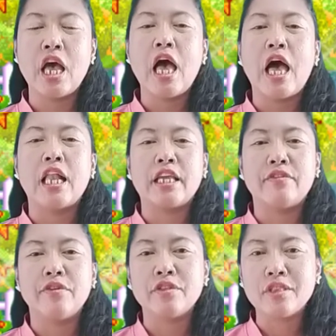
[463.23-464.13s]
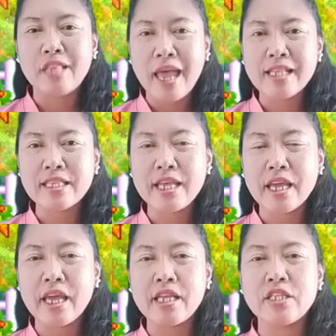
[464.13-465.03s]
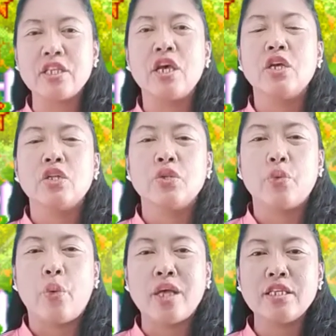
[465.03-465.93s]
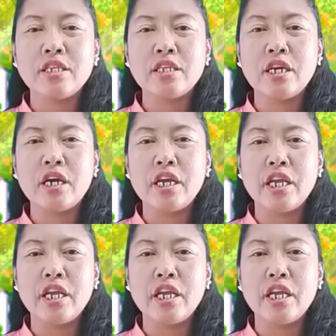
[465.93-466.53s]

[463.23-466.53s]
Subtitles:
I'll give you 10 seconds to answer